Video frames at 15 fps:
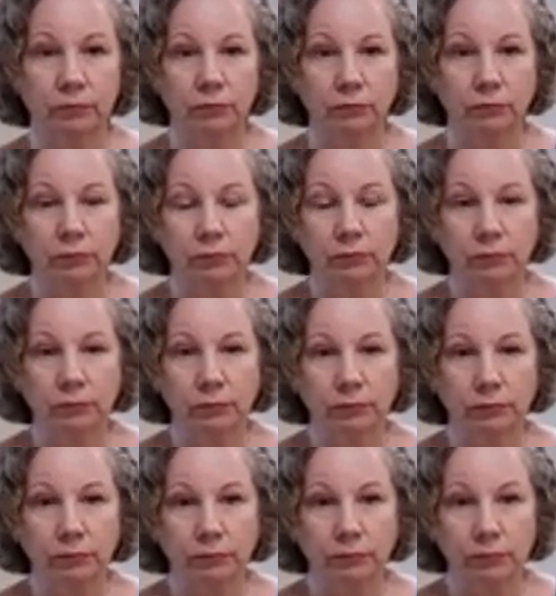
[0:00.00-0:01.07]

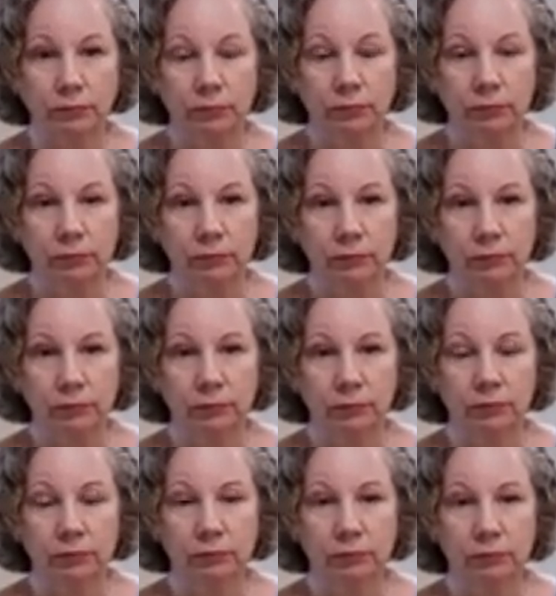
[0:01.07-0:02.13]

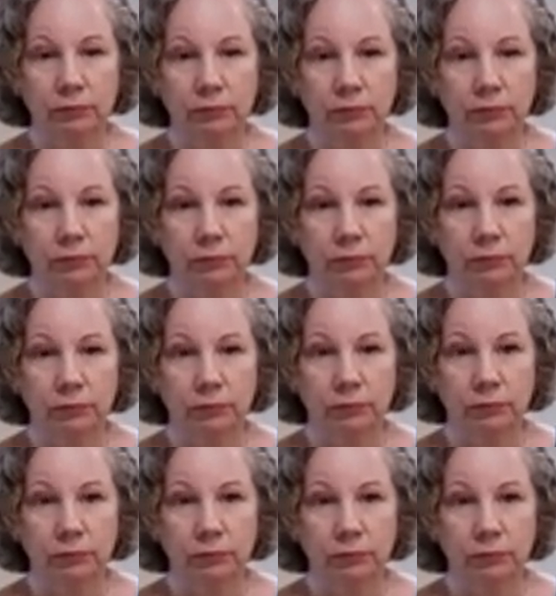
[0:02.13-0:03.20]

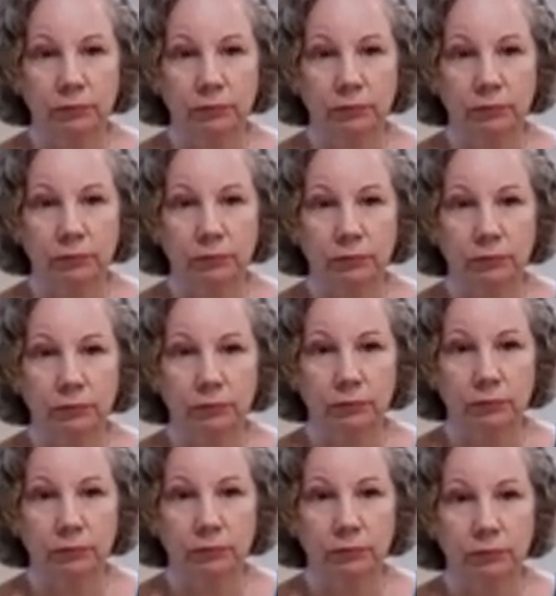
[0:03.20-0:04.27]

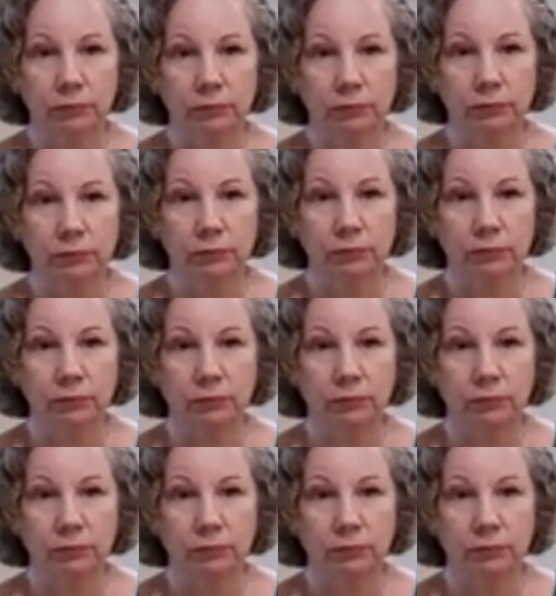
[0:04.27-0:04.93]
(silent)